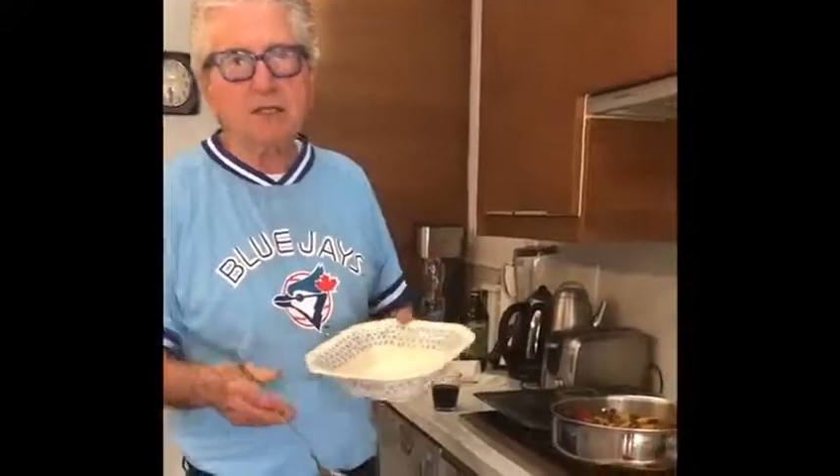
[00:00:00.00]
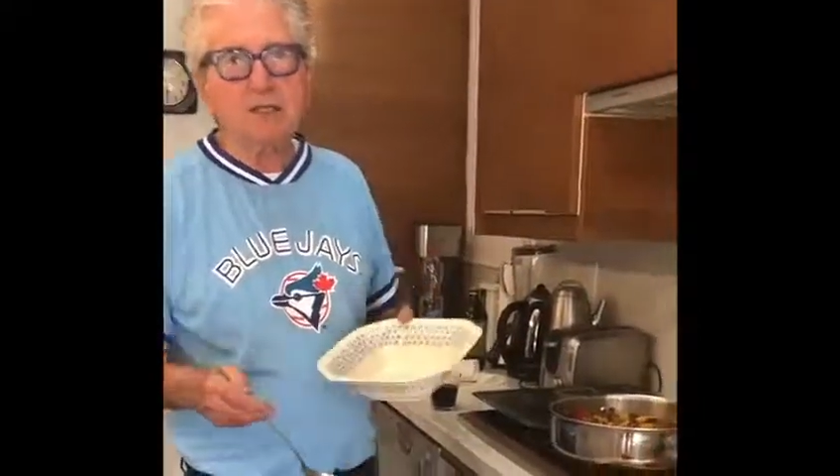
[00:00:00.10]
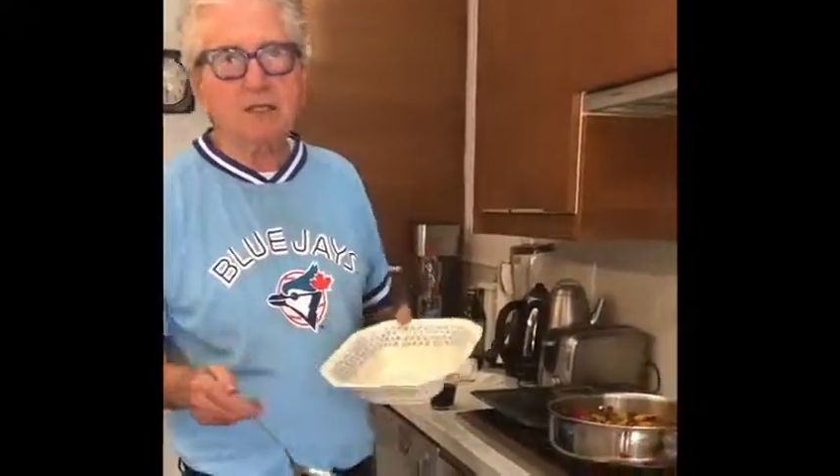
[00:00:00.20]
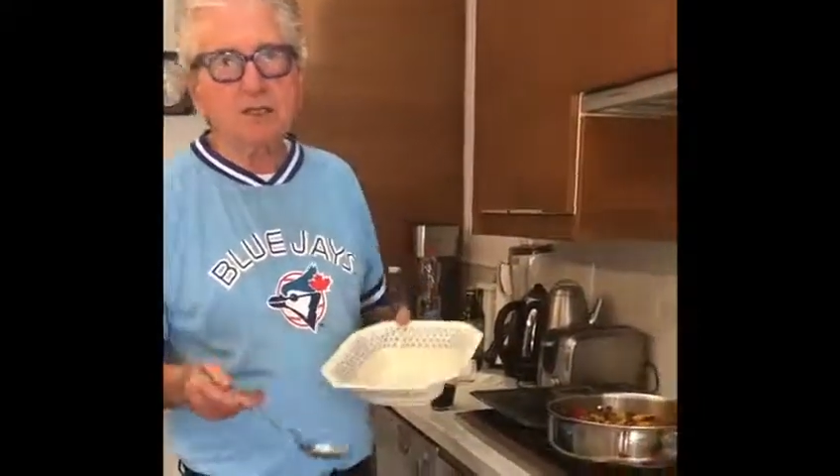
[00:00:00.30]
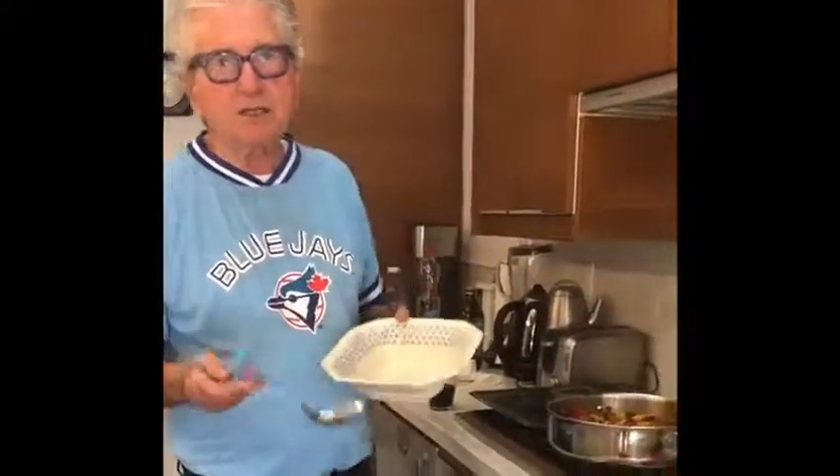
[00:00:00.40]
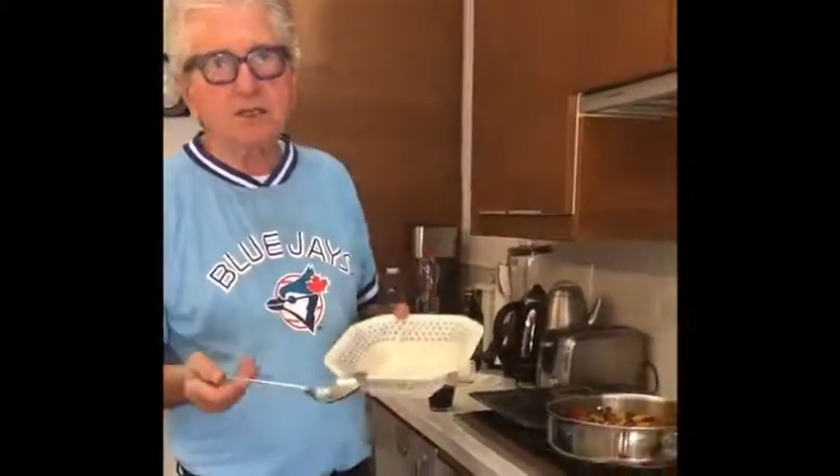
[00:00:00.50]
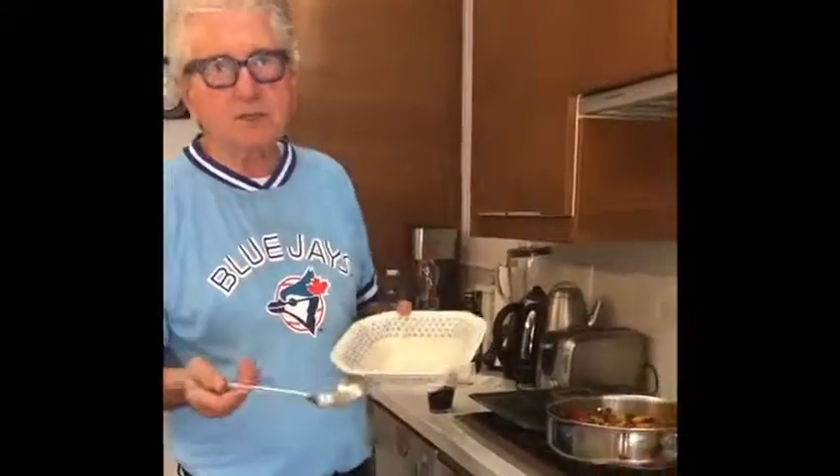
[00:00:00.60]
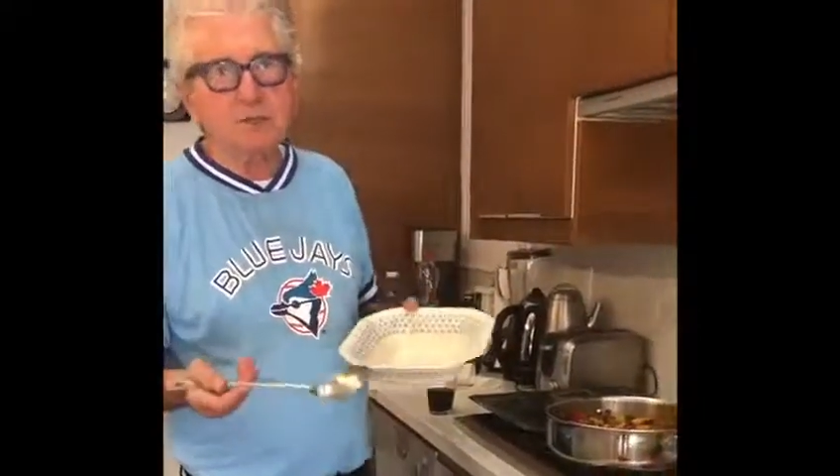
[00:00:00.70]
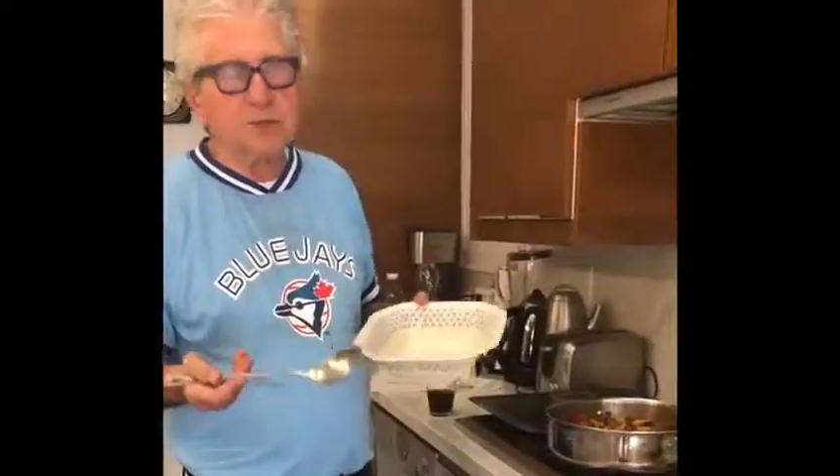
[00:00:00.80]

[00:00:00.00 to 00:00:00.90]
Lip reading: you can do it